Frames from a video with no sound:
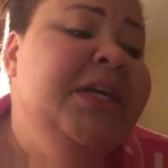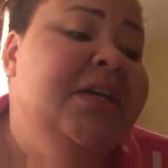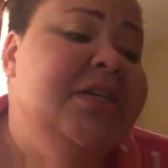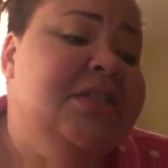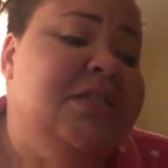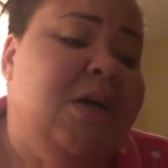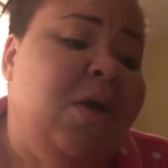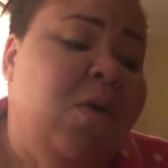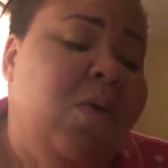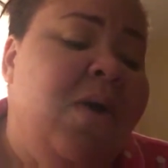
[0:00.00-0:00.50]

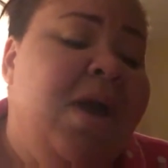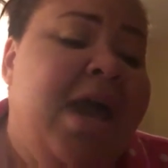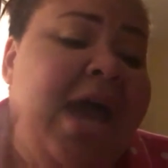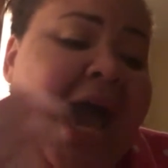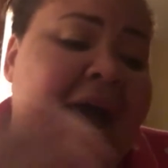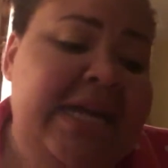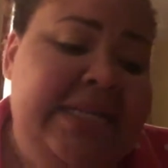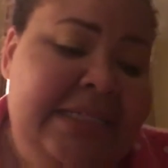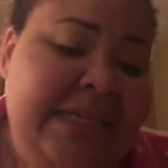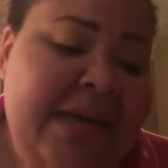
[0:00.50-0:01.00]
So
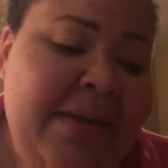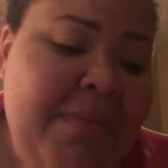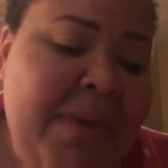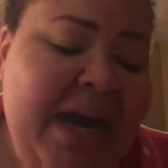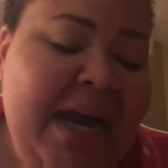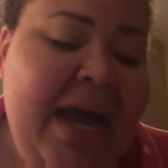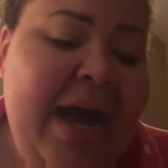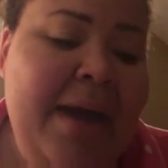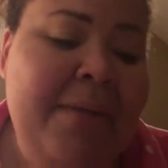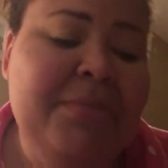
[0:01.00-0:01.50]
I did
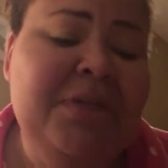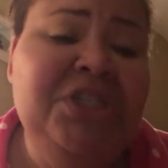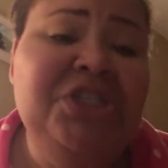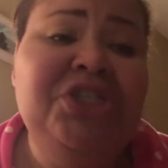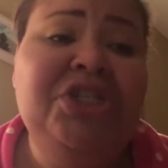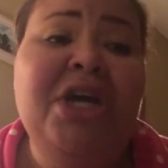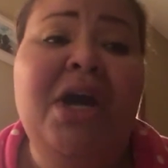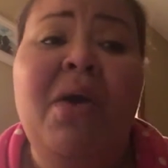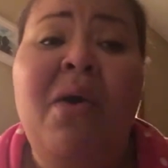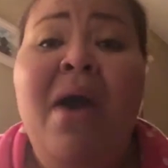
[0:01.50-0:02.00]
my comedy
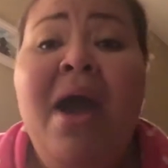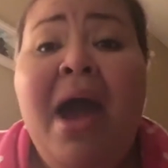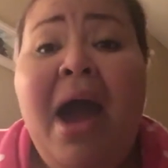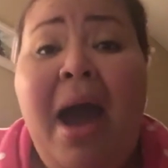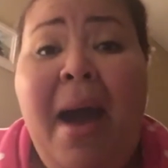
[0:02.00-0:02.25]
show.